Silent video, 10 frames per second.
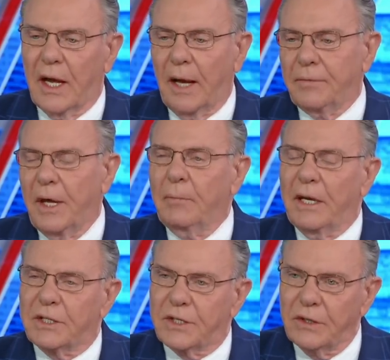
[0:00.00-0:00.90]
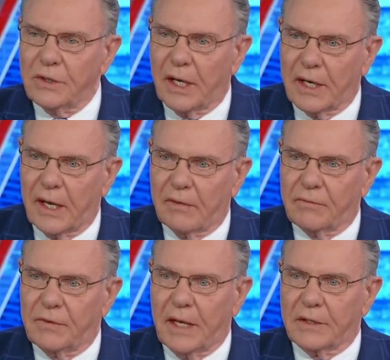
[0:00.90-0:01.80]
Uh, they may still not have
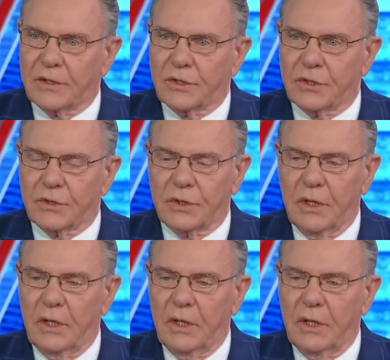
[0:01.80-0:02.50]
that decision.